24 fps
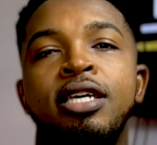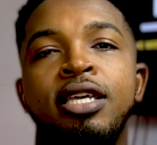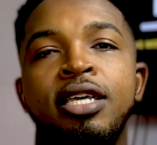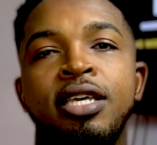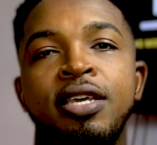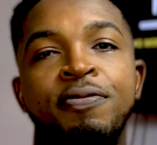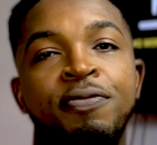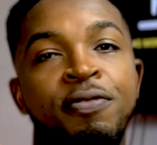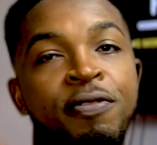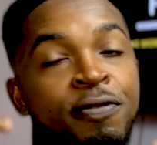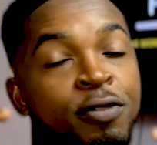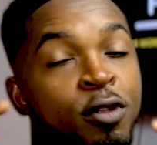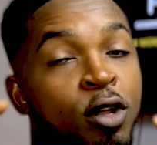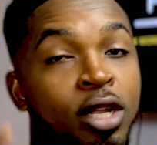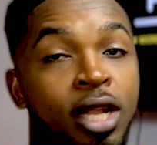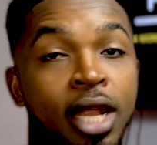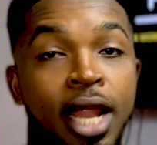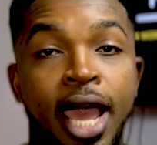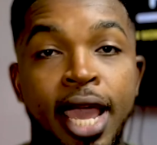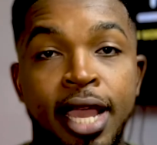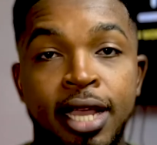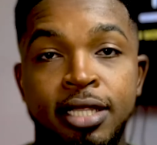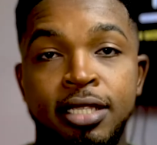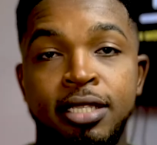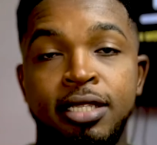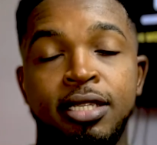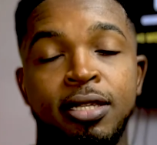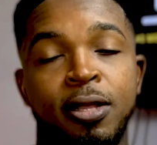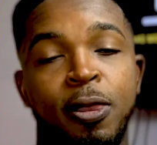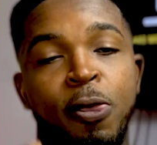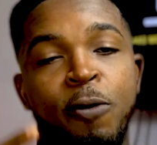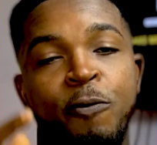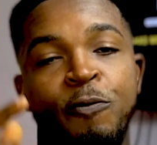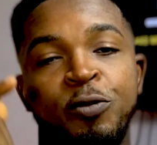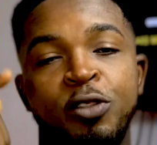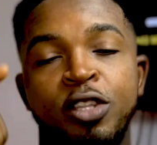if you've not liked,
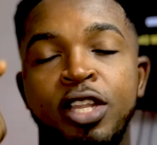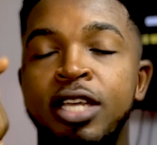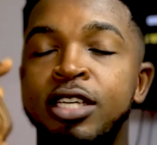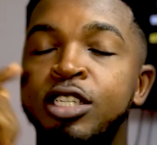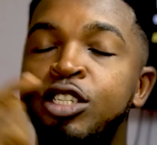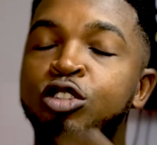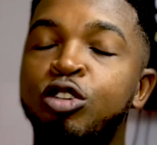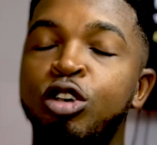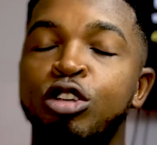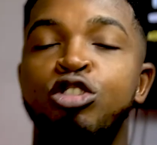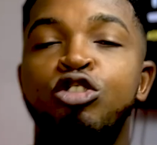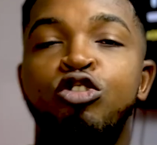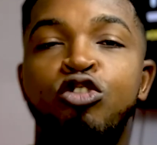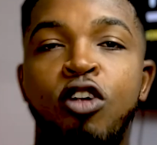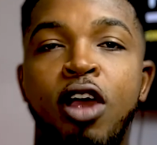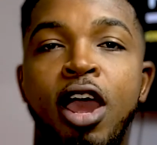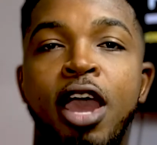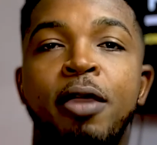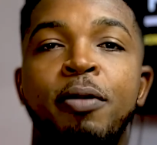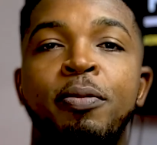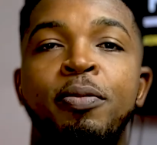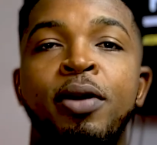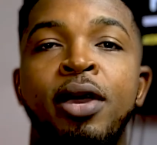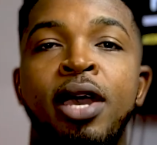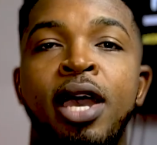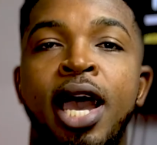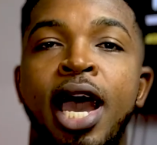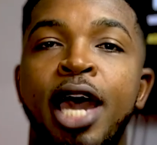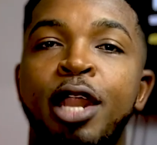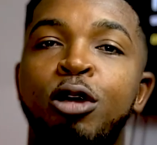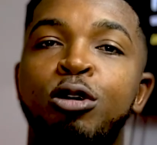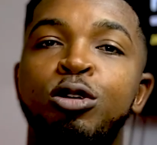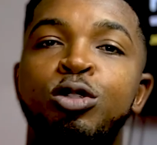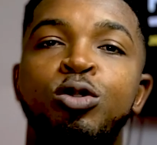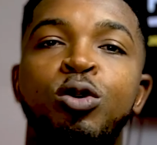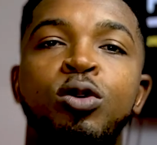then subscribe, and
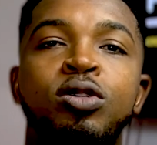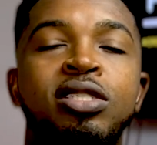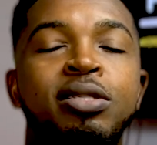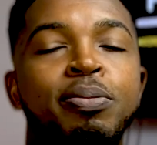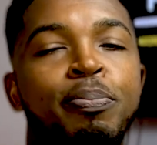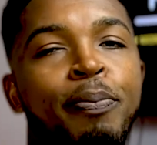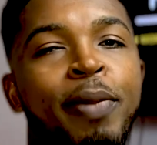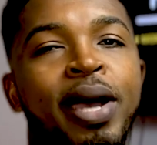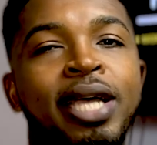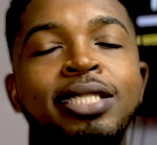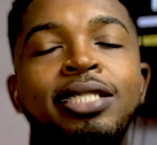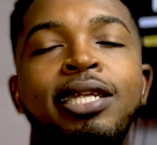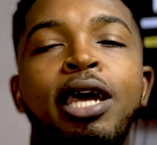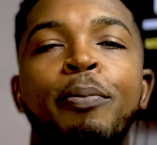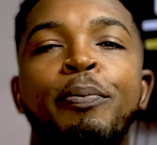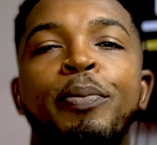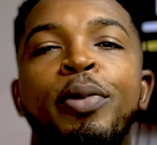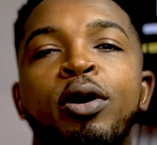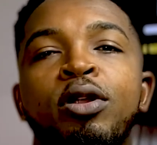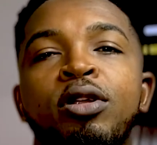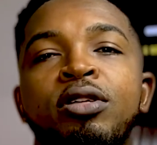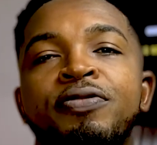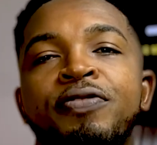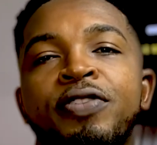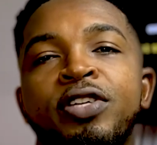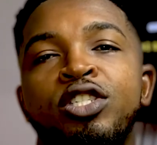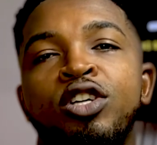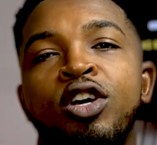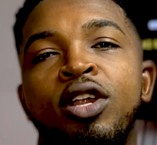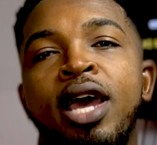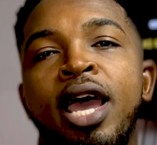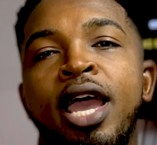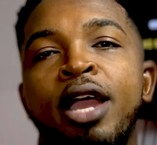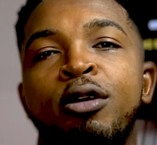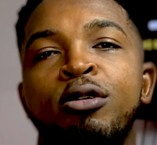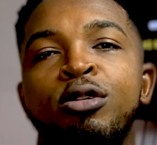also smash that bell notification
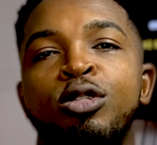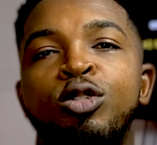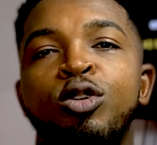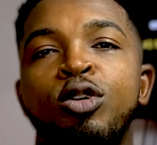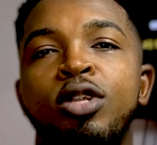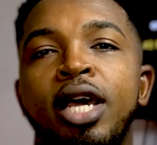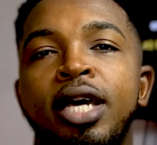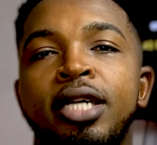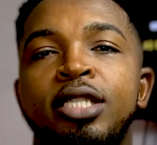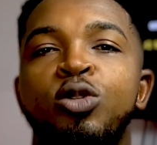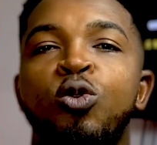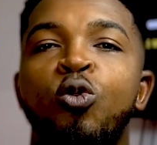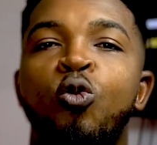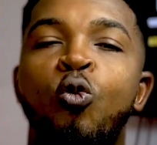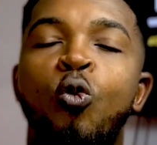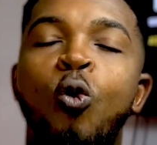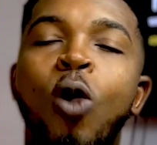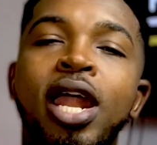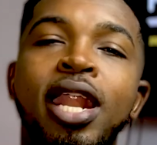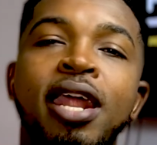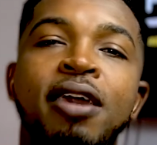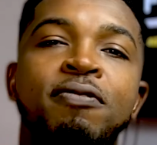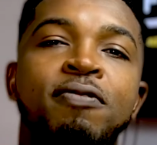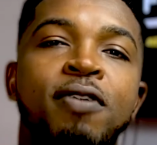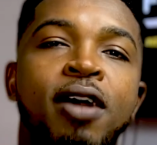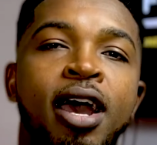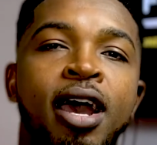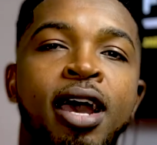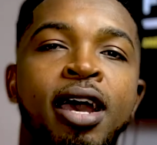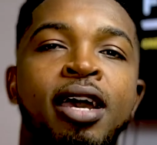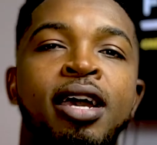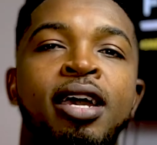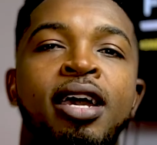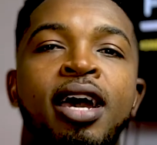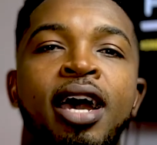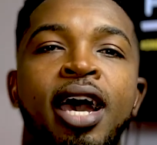icon so that
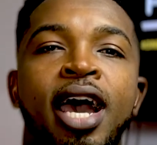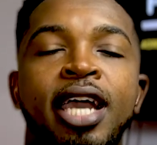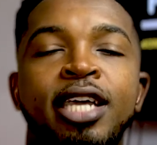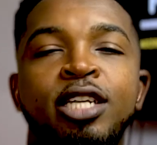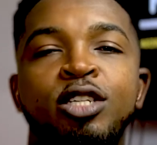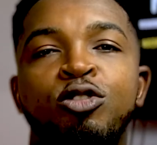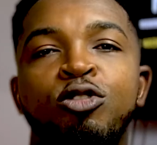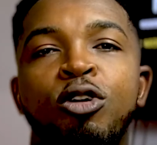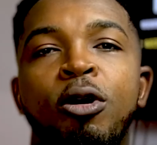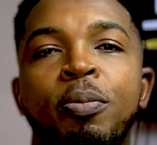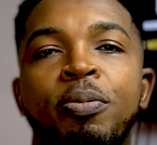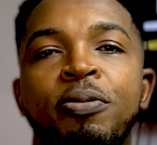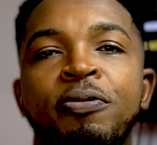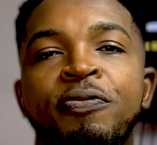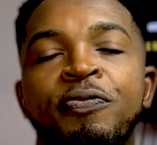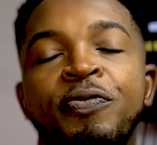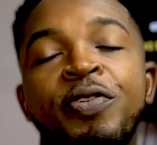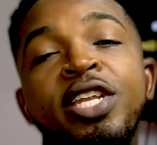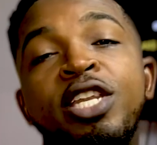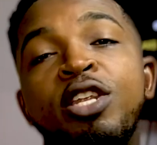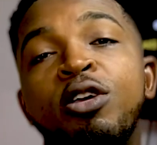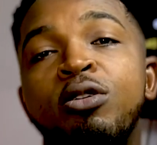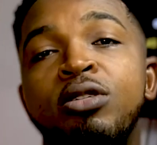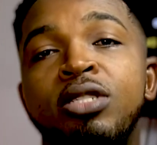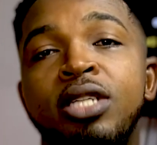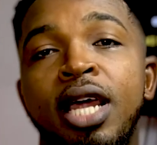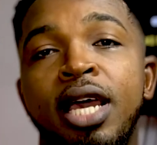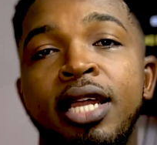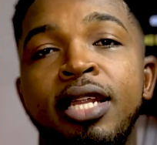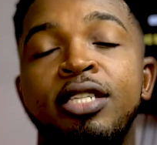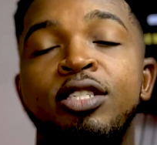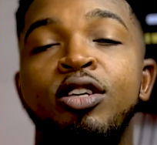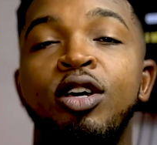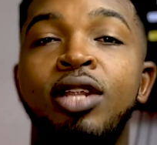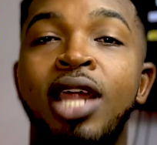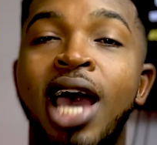whenever I drop videos like
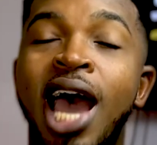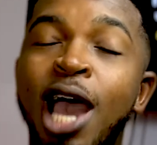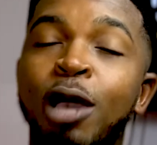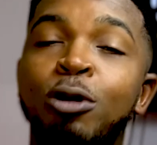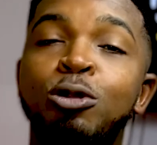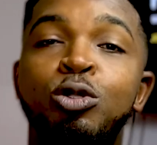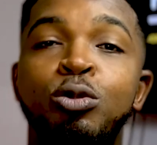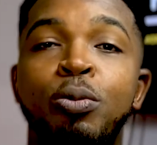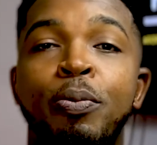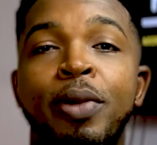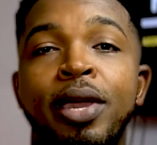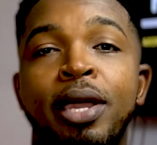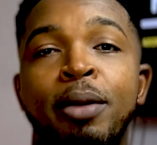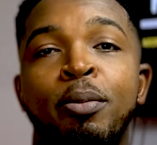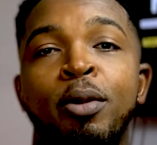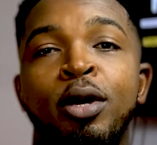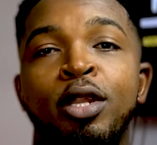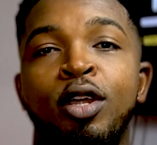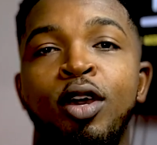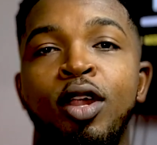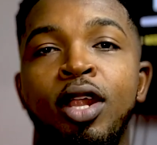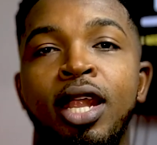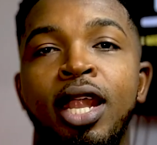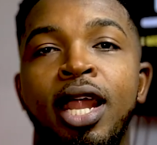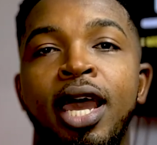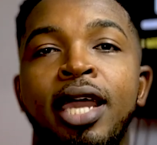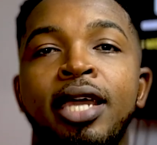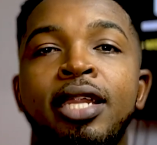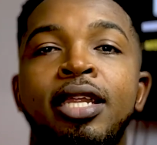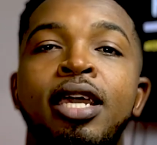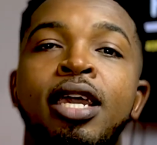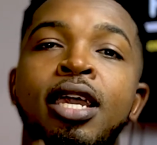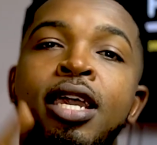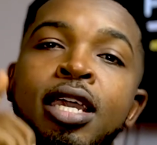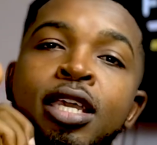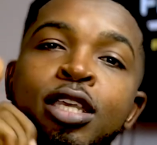this on how to make money online,
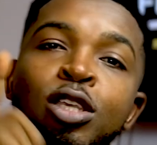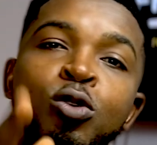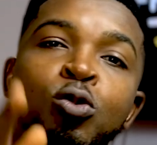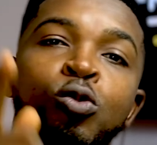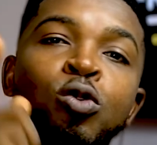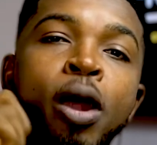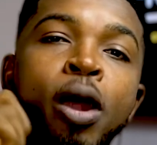you